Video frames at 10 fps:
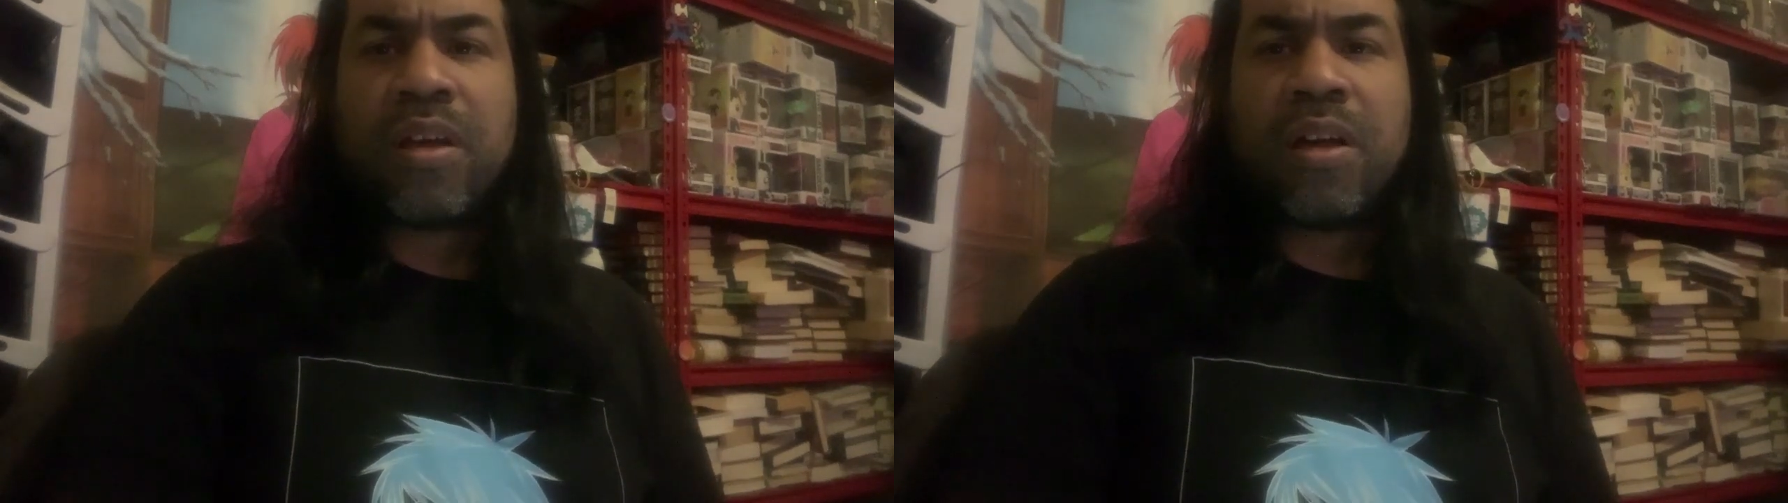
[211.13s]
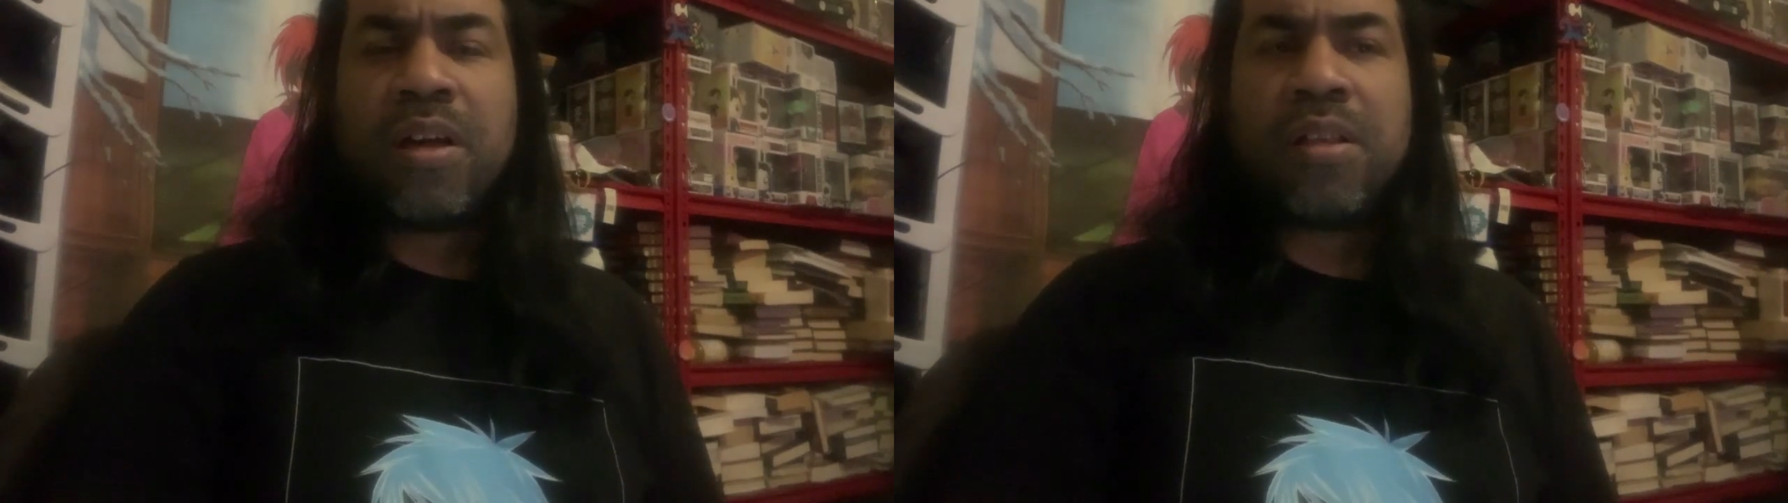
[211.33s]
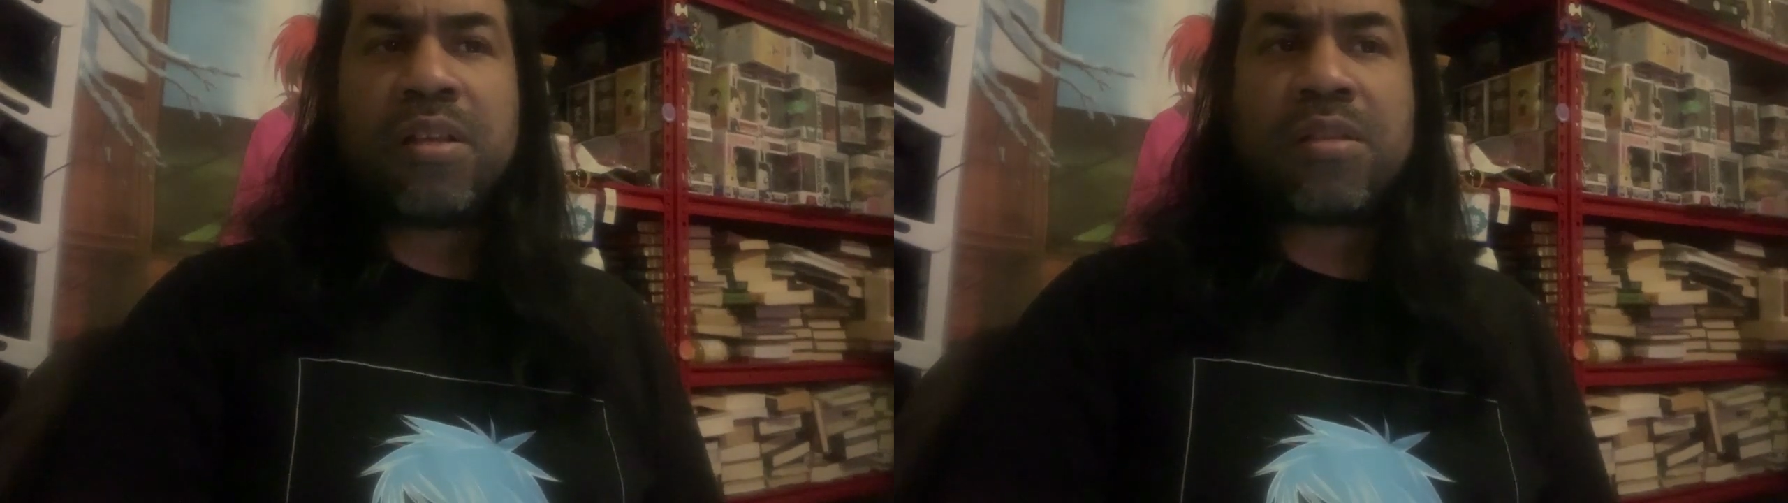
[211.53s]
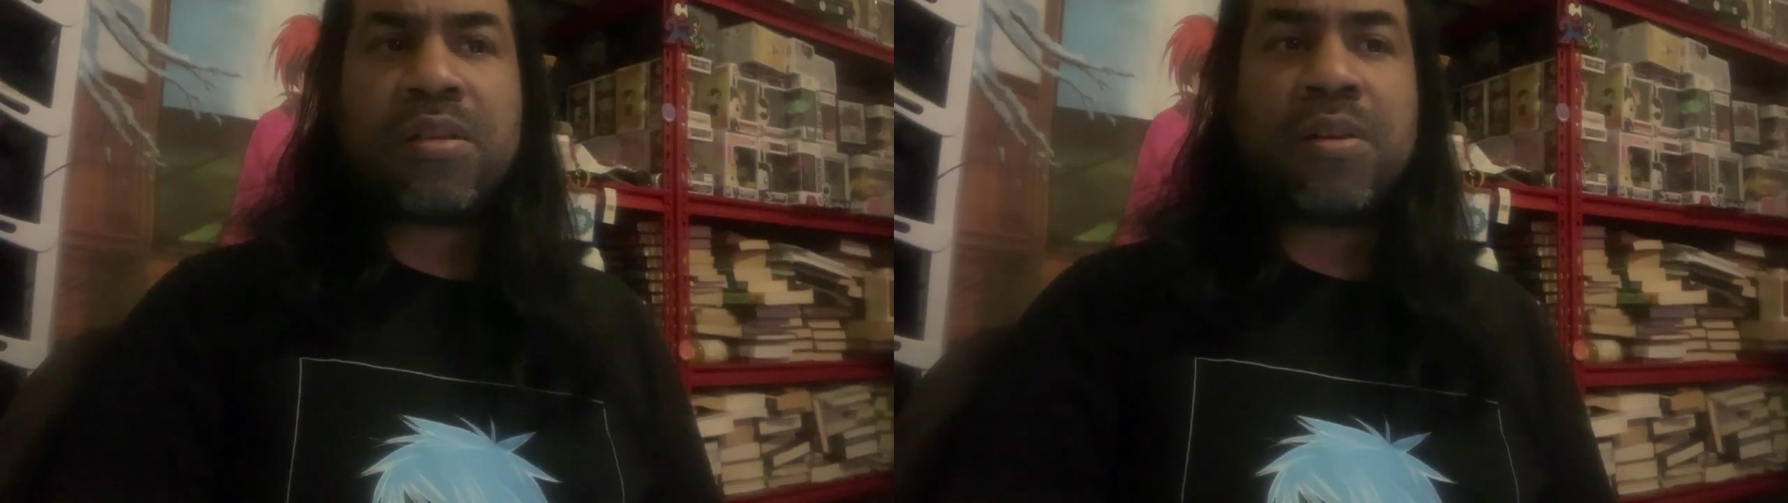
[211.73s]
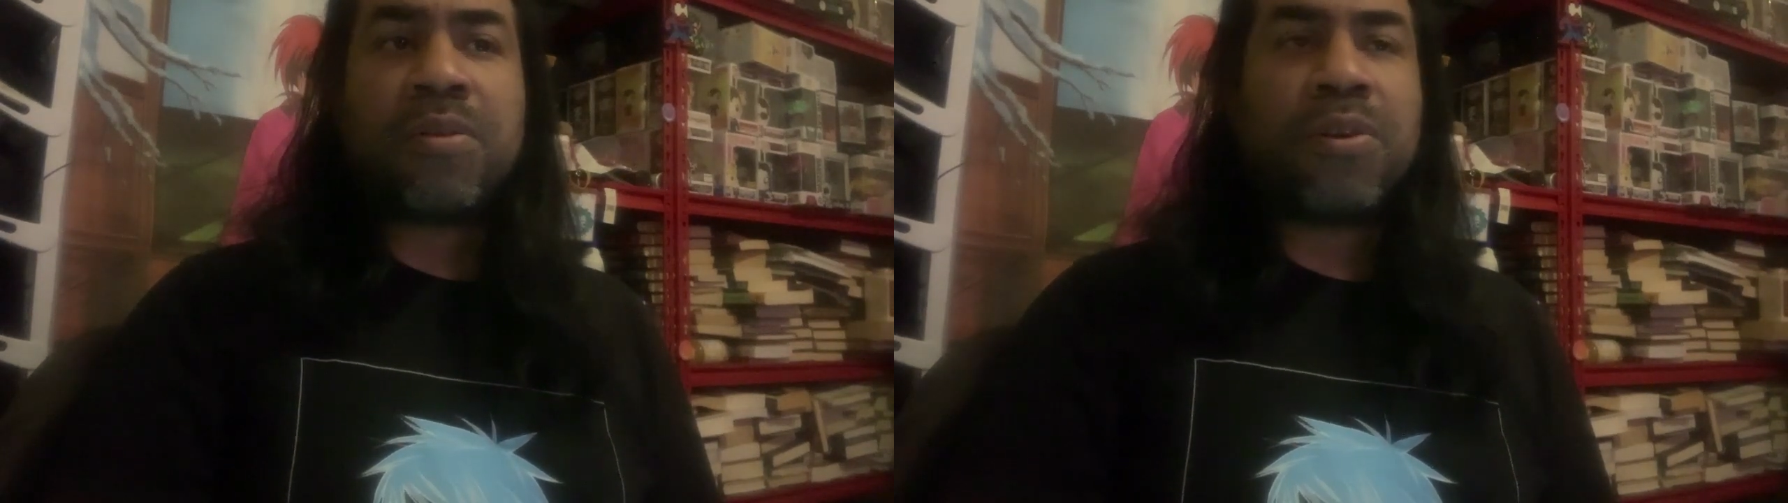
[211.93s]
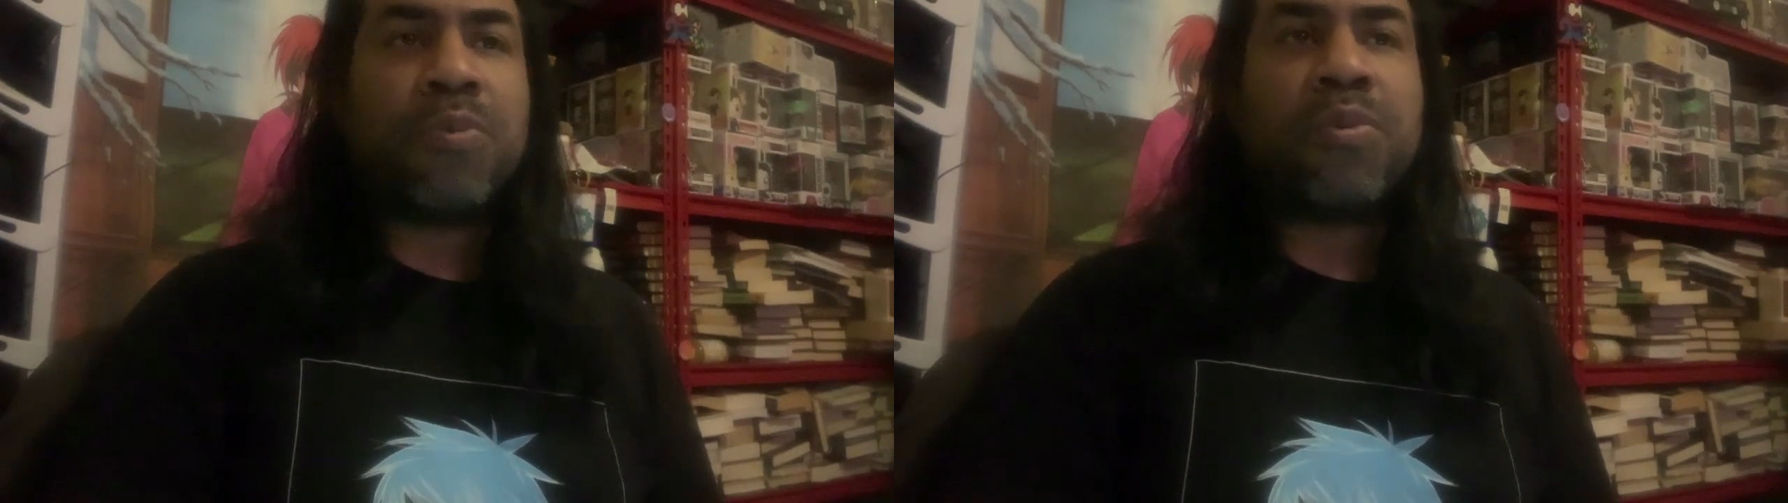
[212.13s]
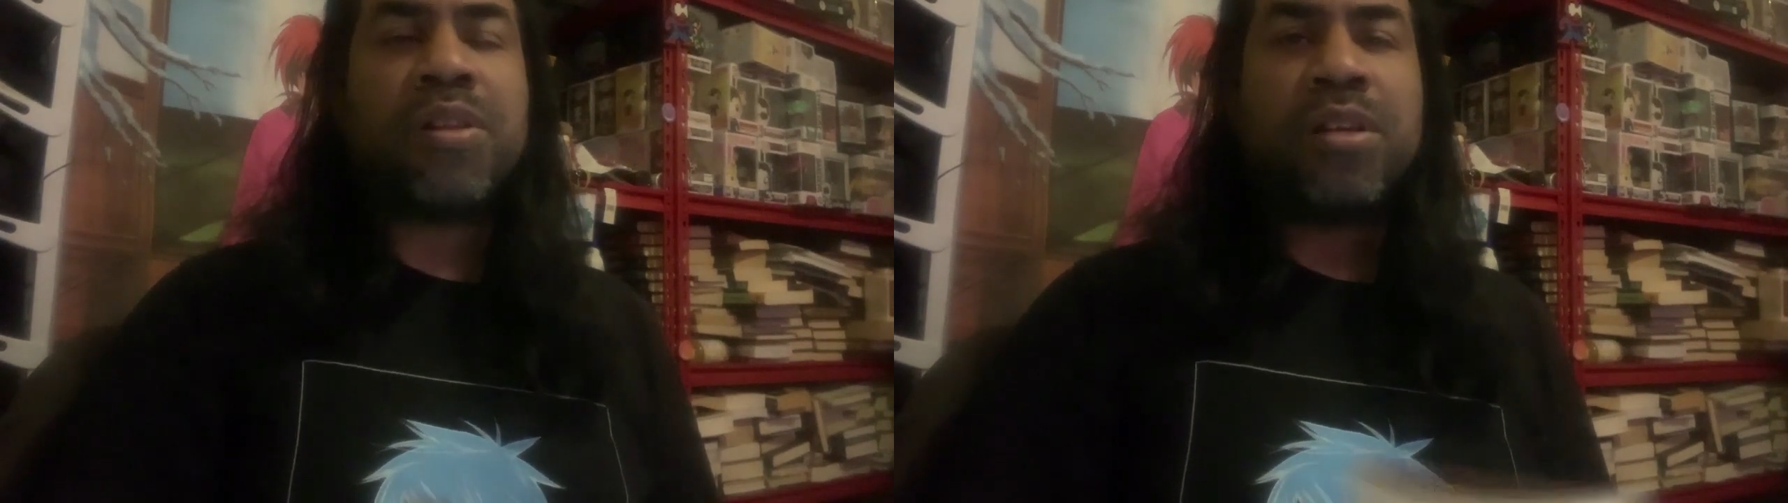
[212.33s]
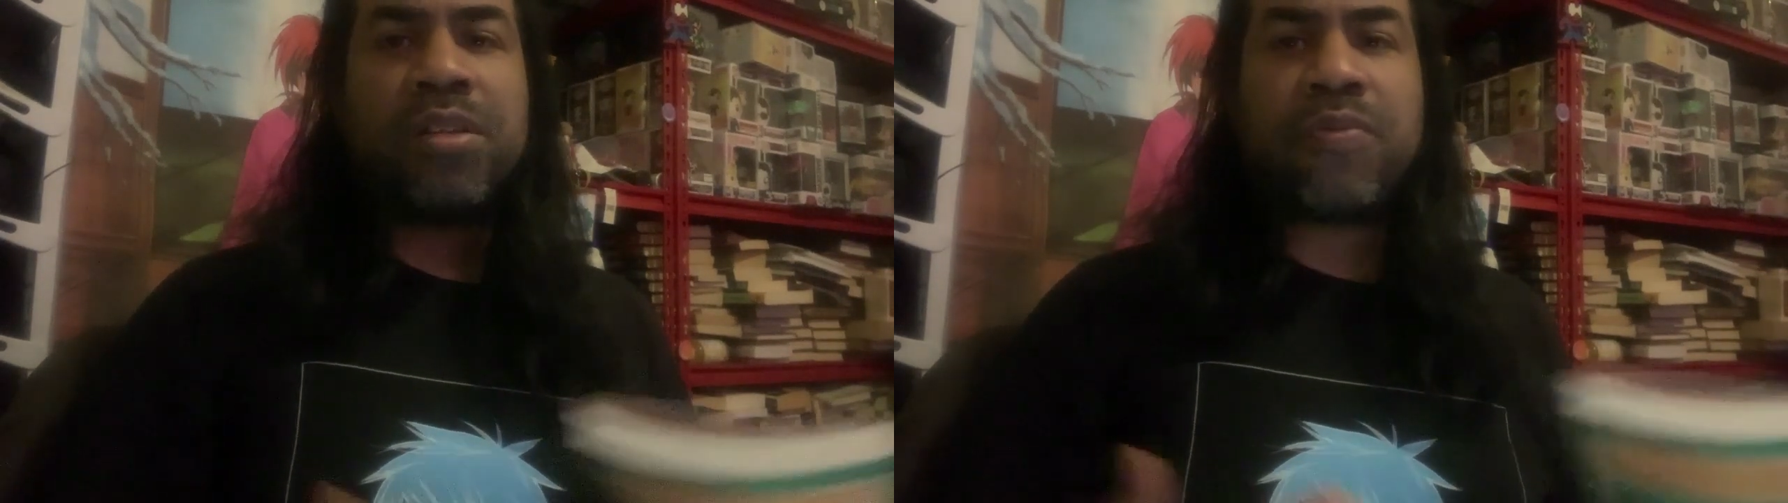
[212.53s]
and it's a good
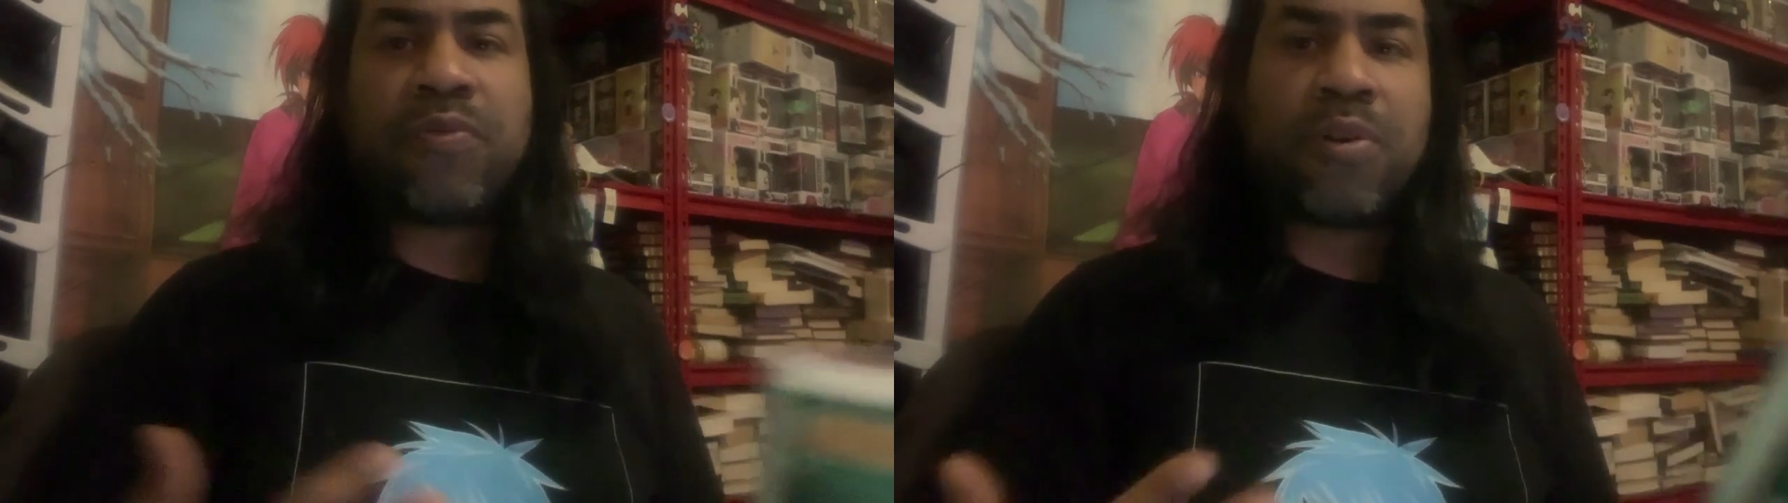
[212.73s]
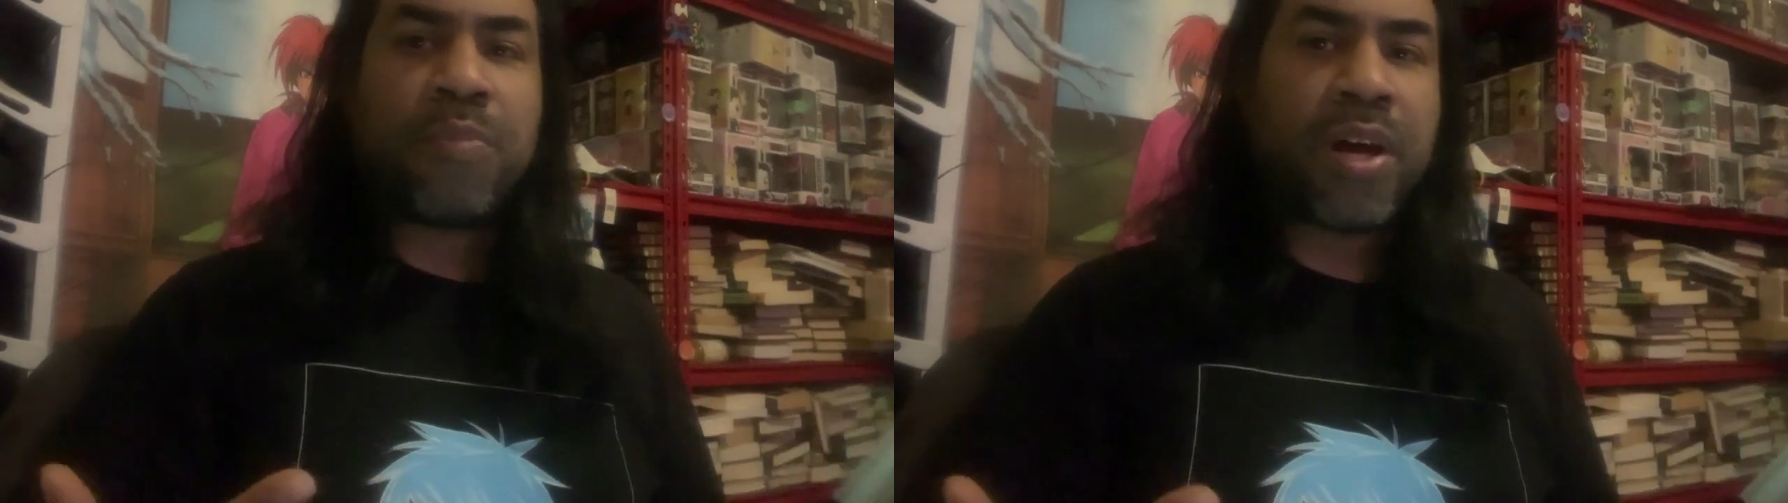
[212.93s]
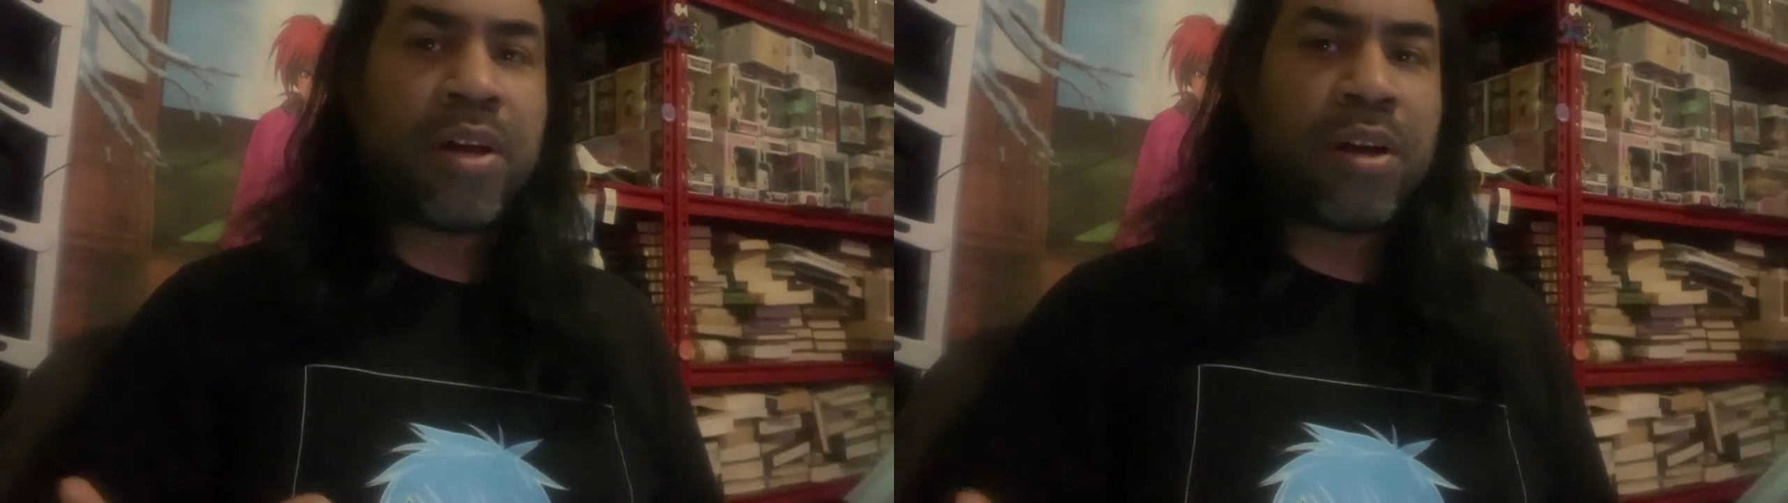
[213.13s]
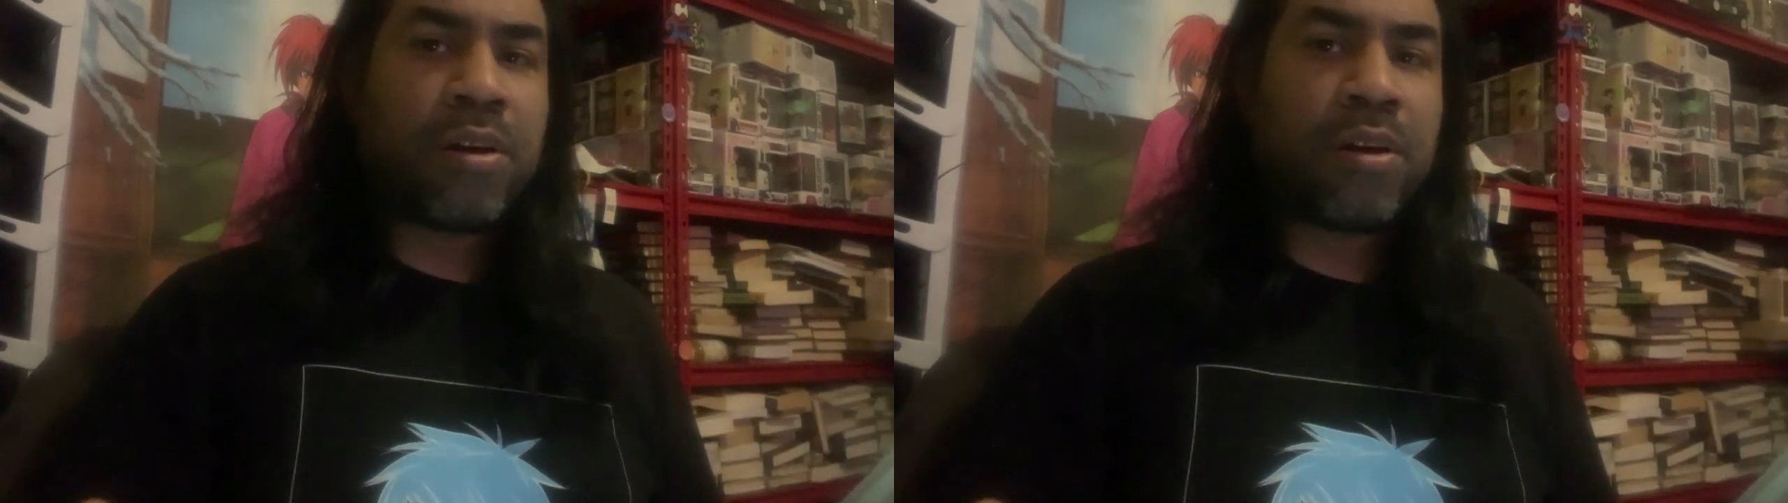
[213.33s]
release for my